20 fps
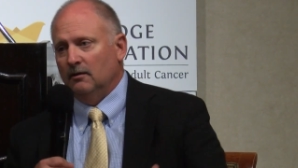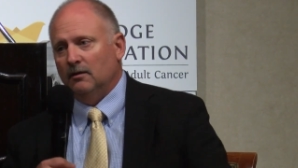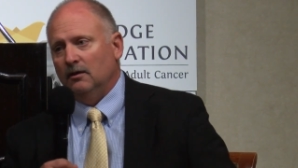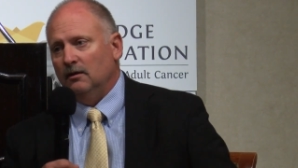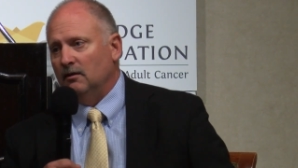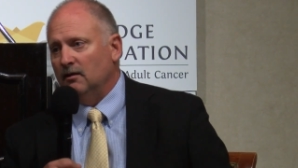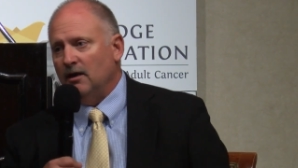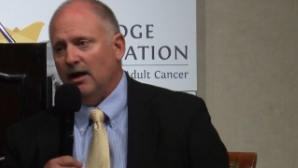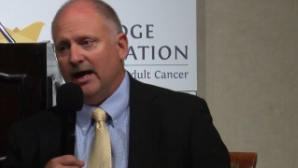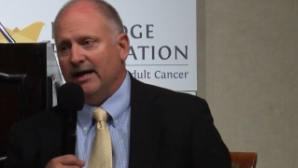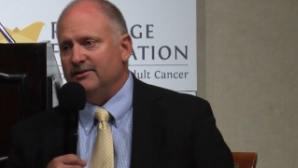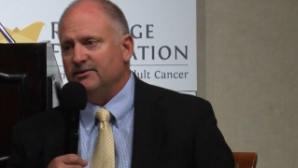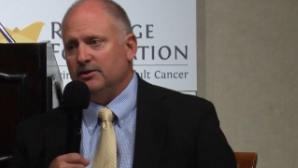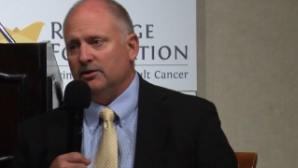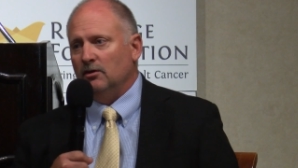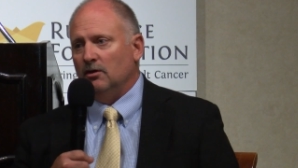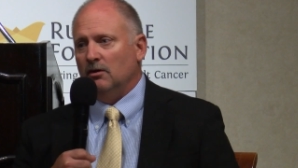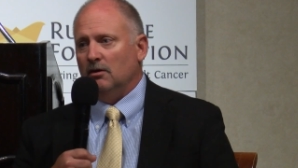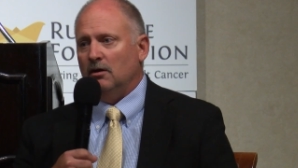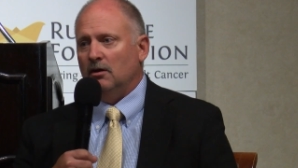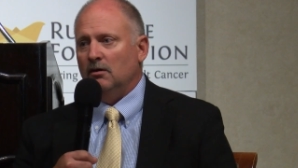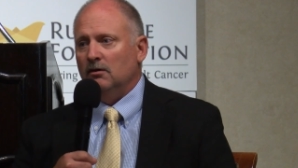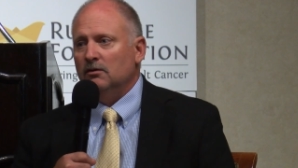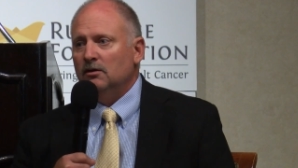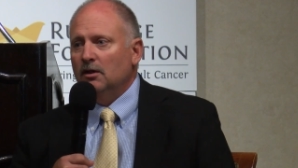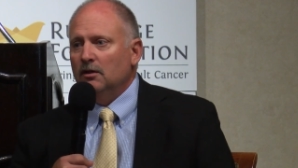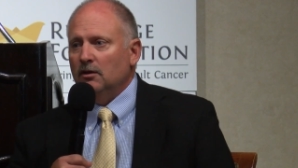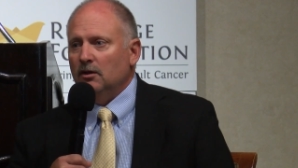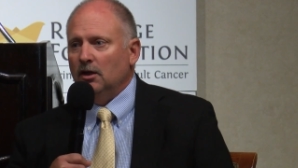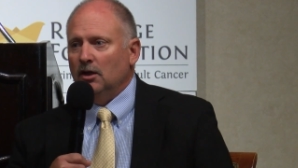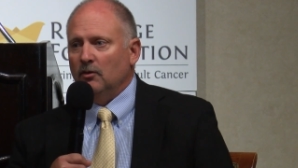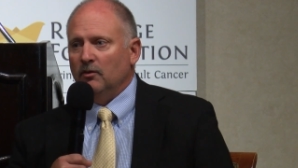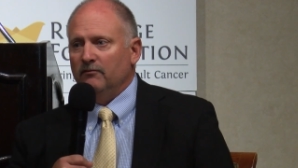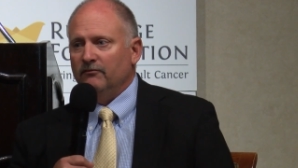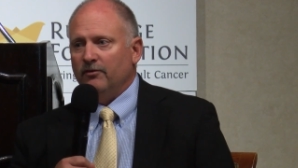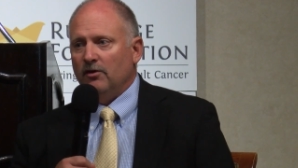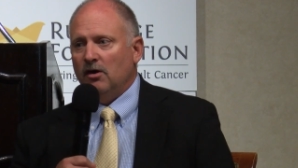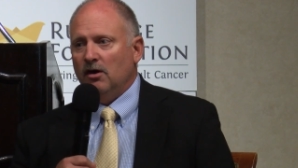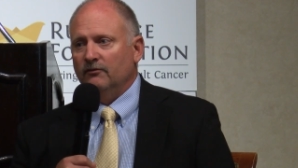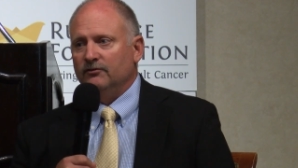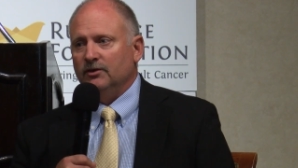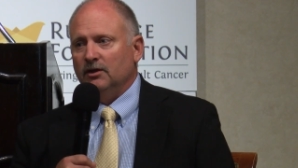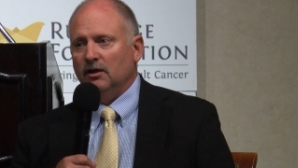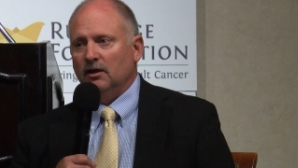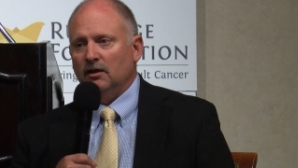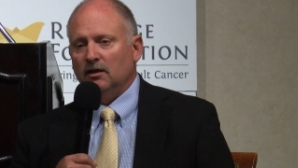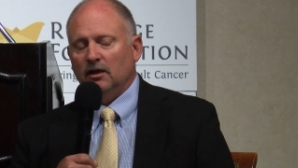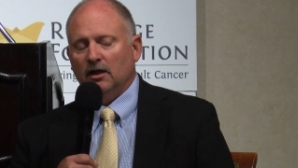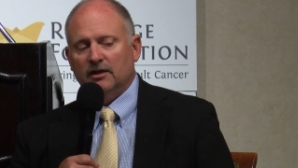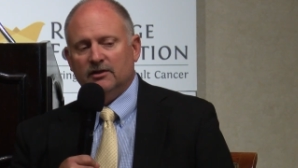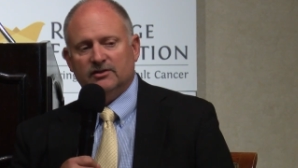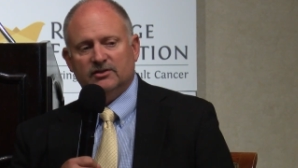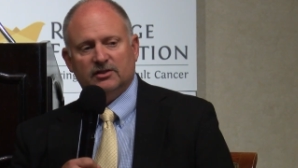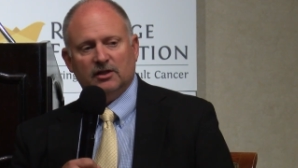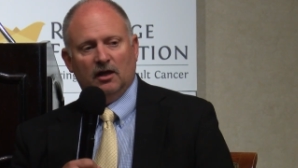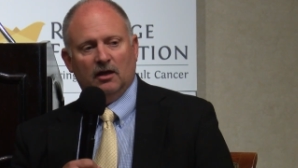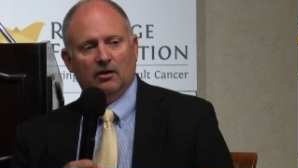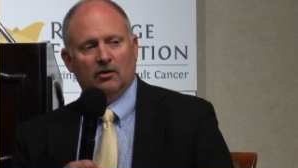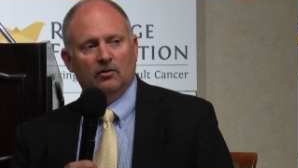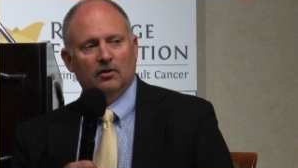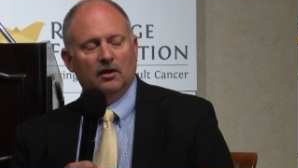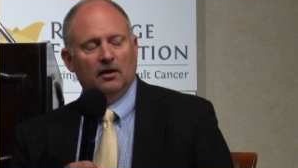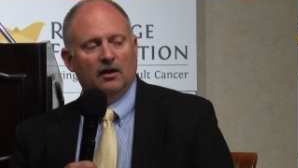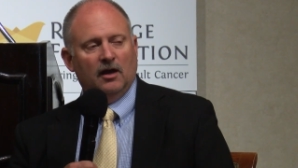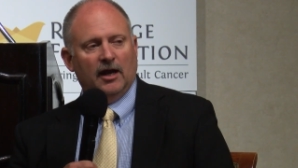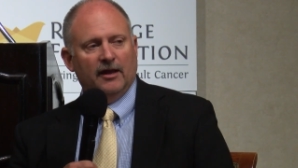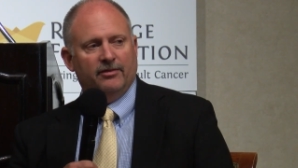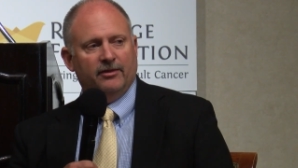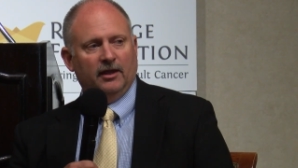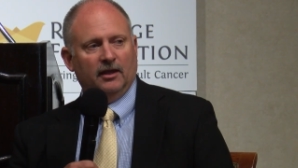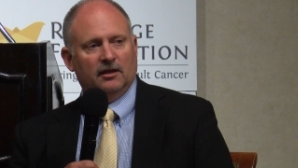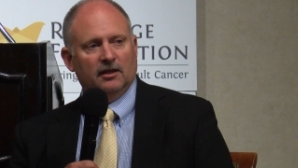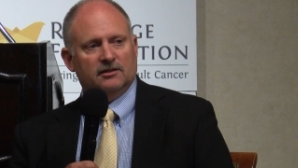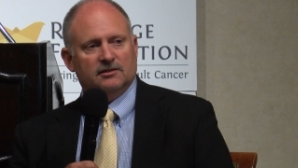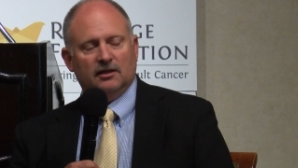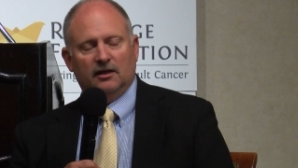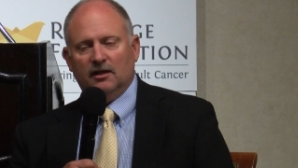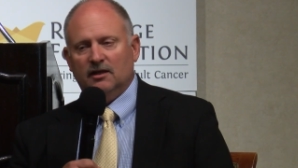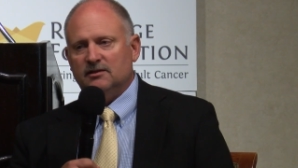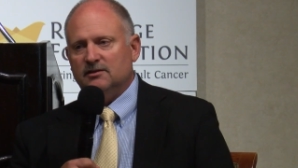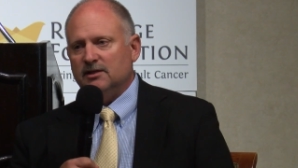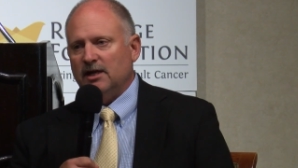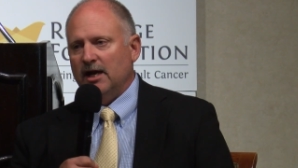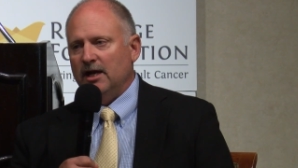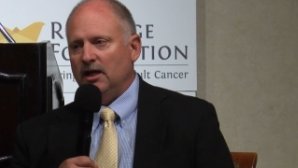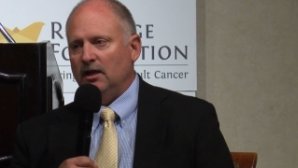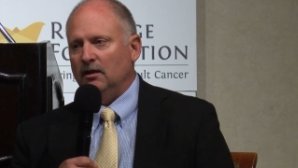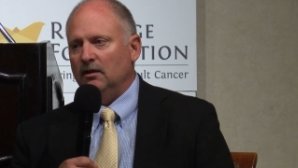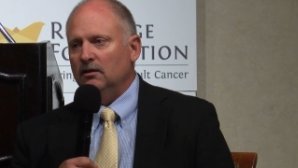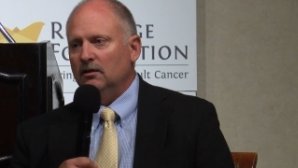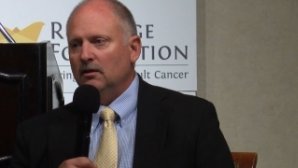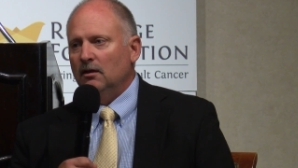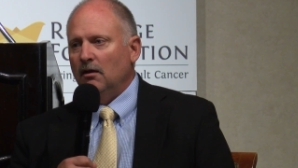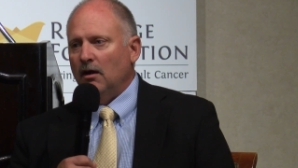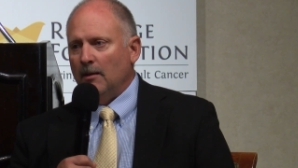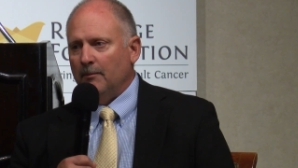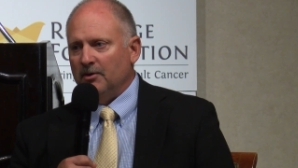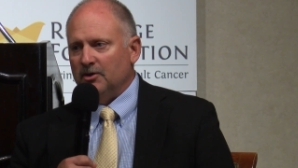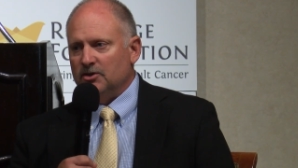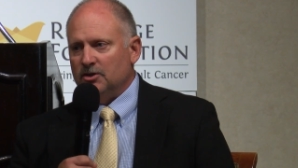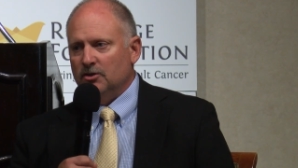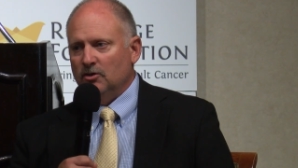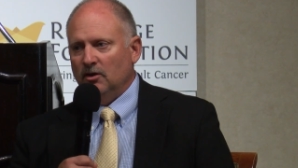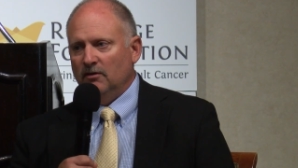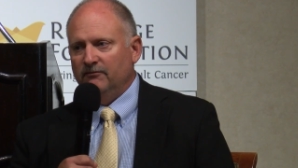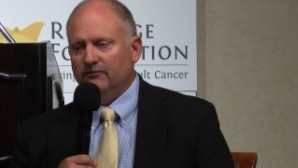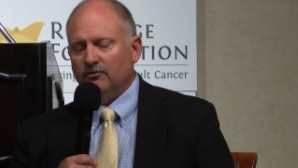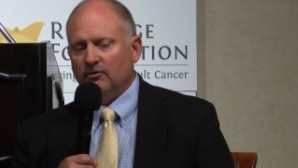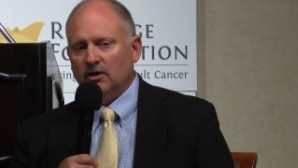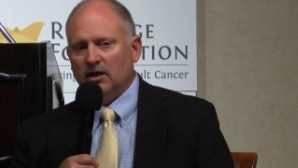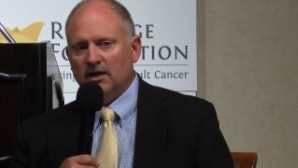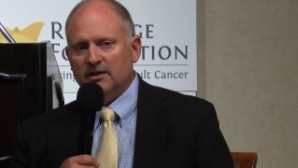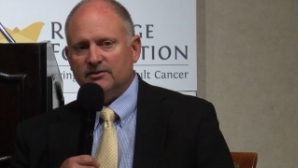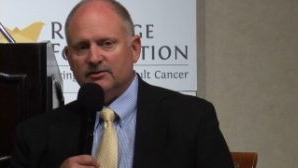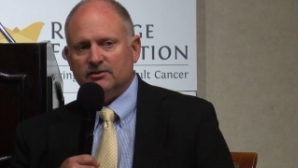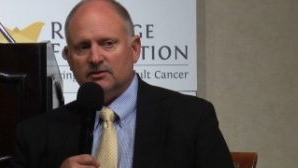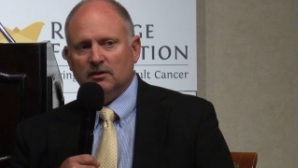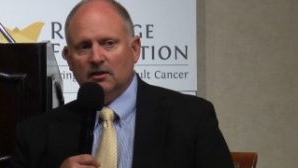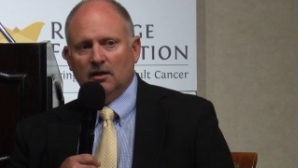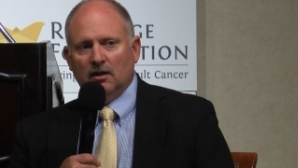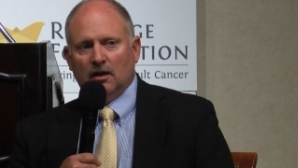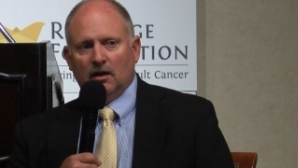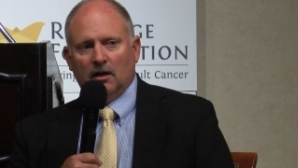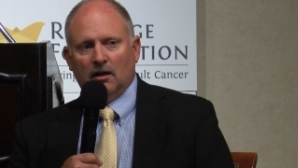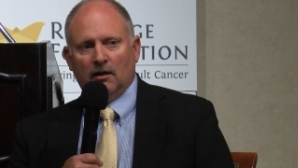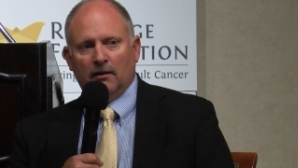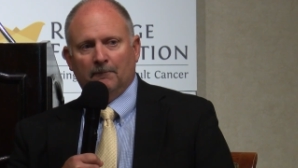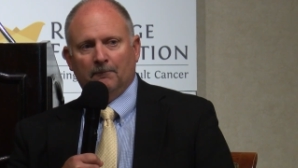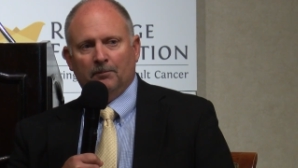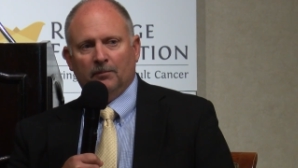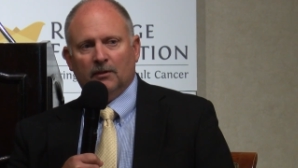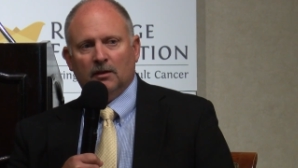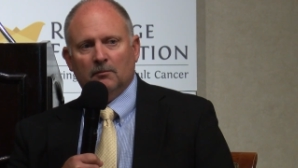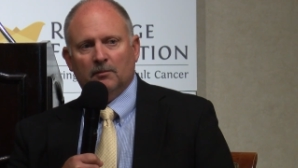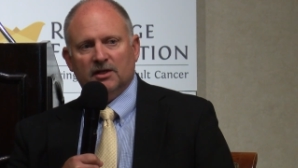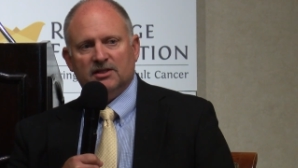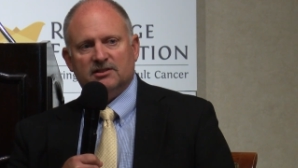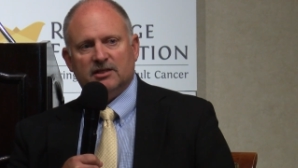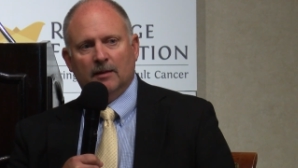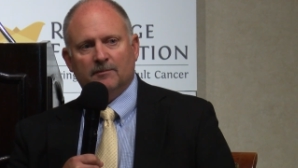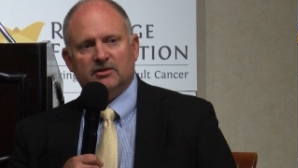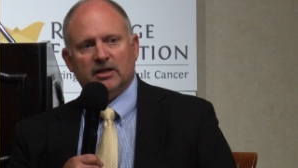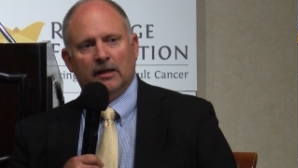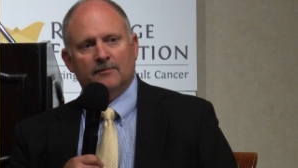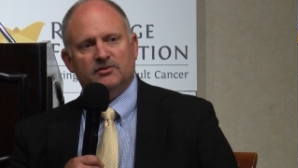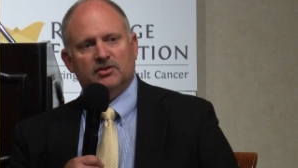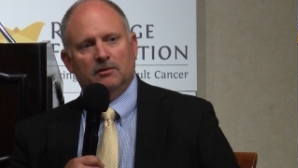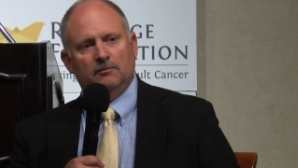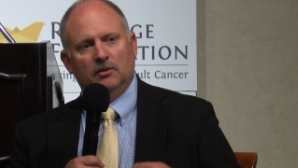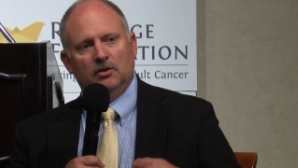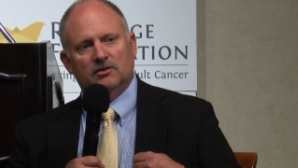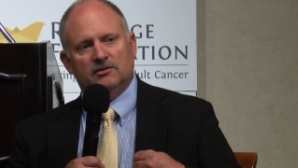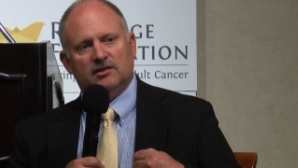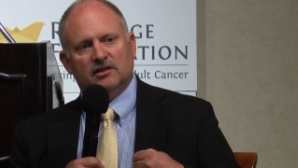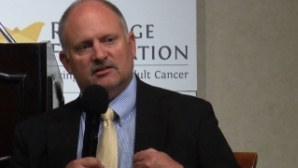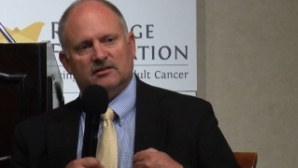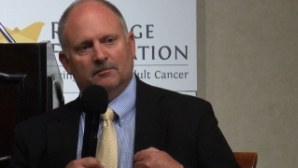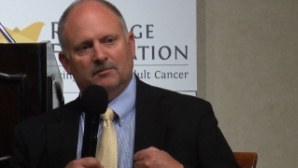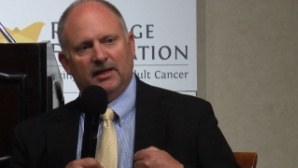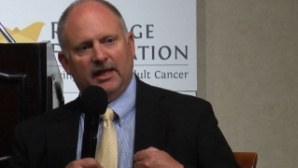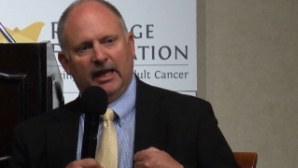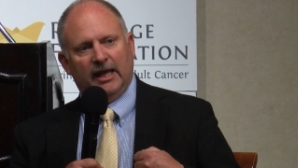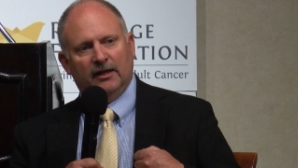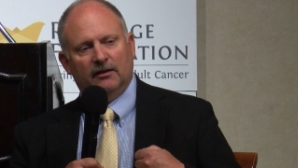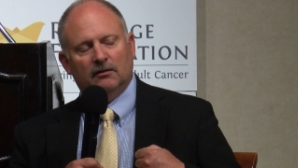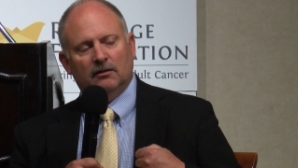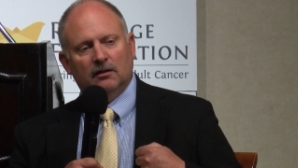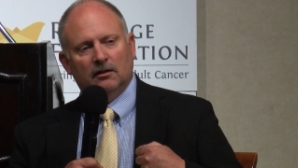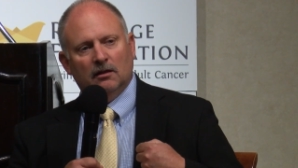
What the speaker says: the guys here are all involved in it. And so I think it's an exciting opportunity for us. But sometimes the immune system can't